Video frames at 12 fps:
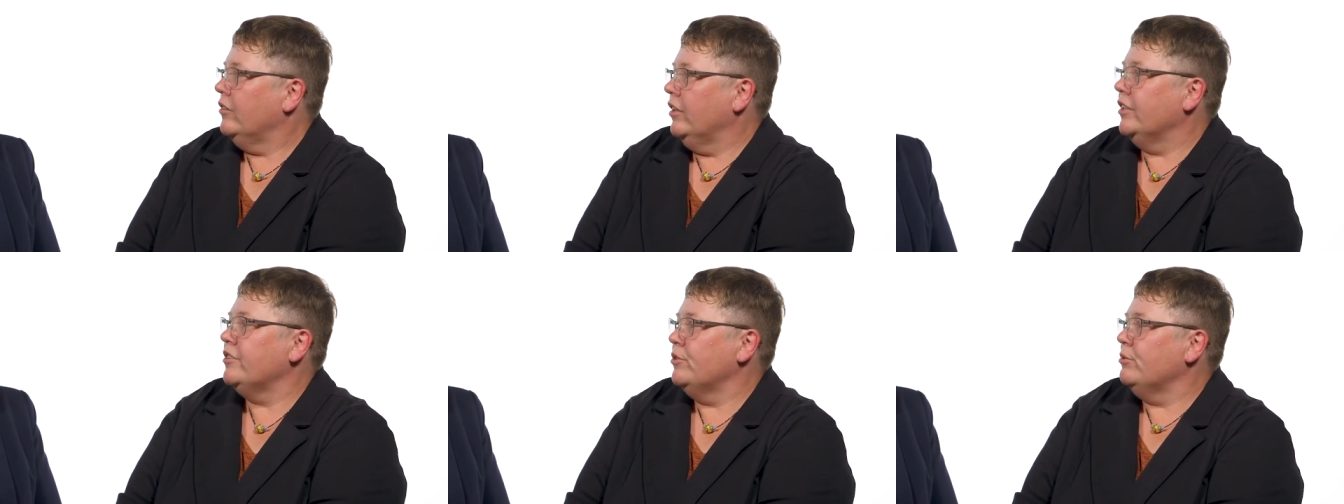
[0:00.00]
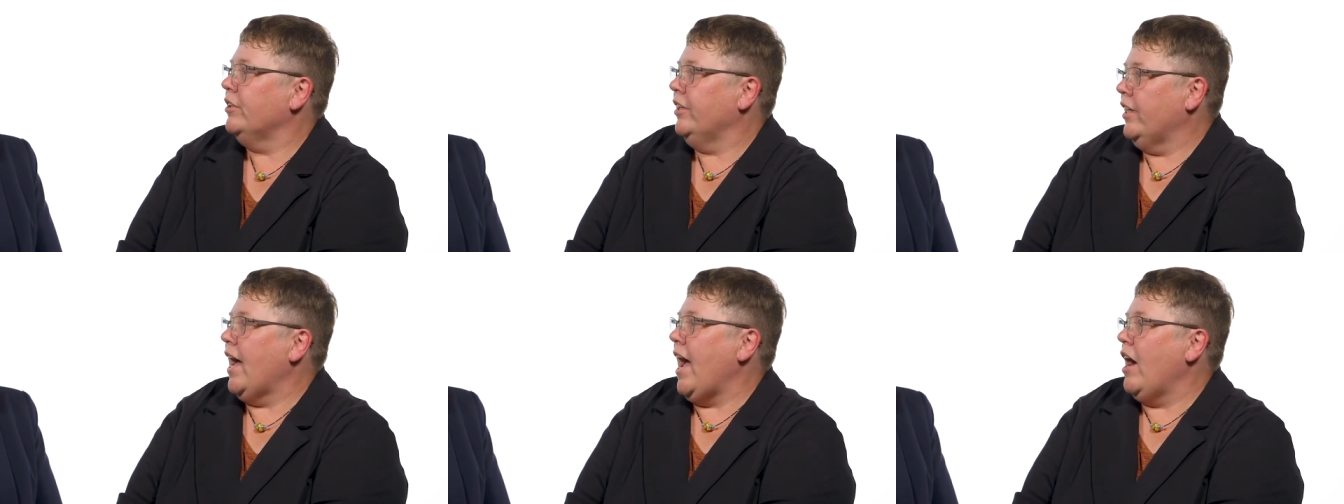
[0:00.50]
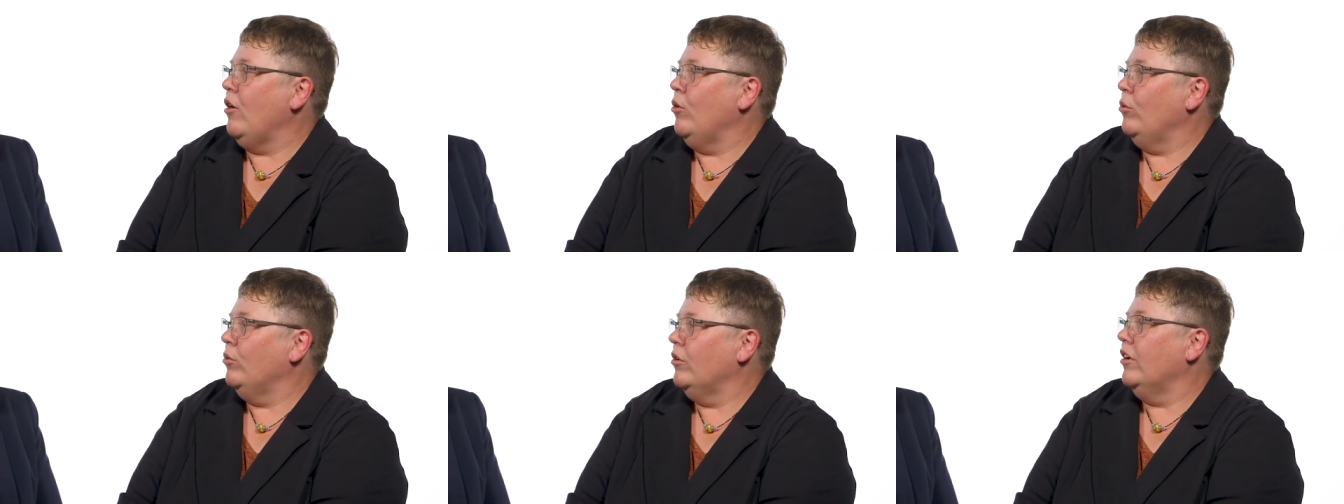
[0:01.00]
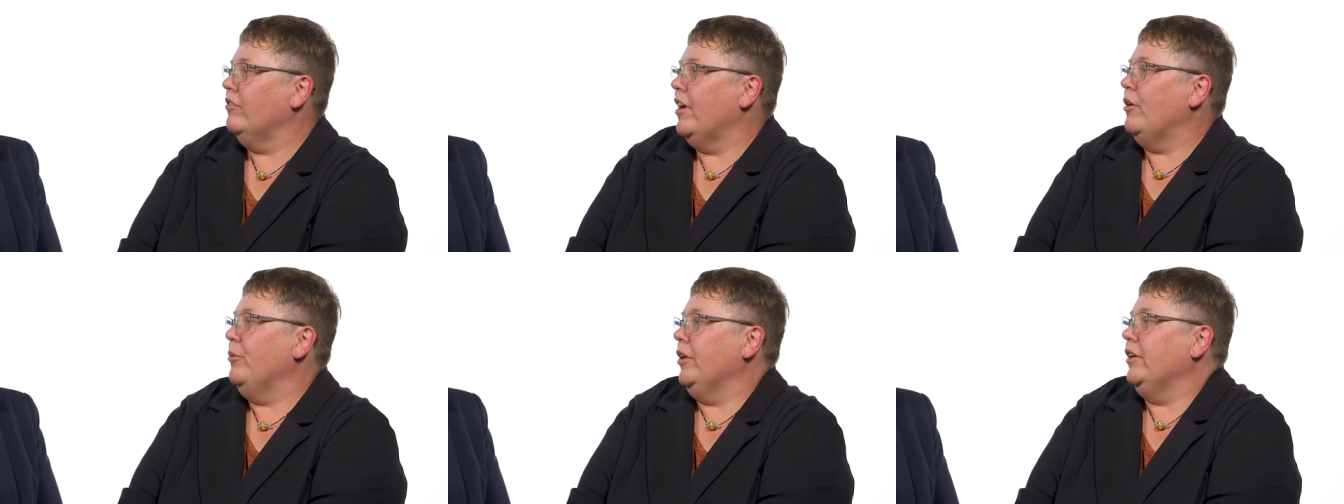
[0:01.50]
This is really the how of
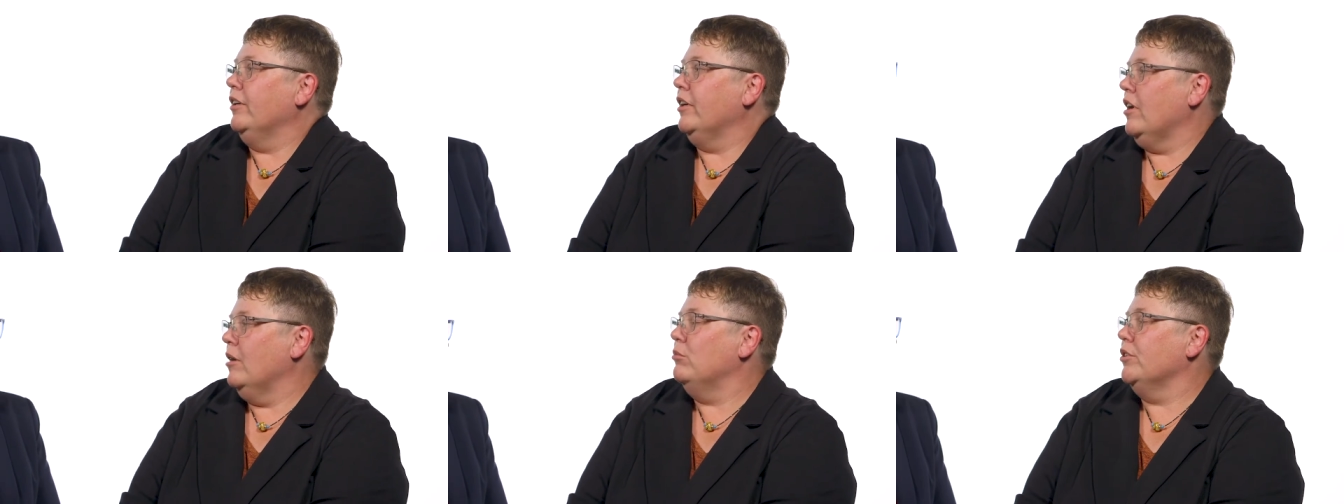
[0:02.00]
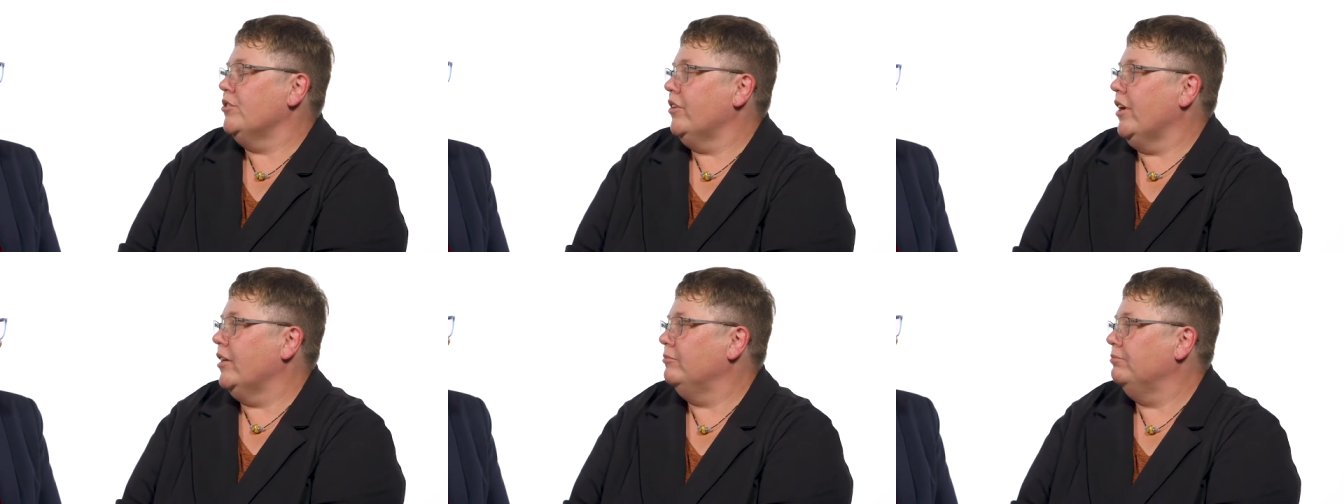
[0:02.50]
how we can accomplish that.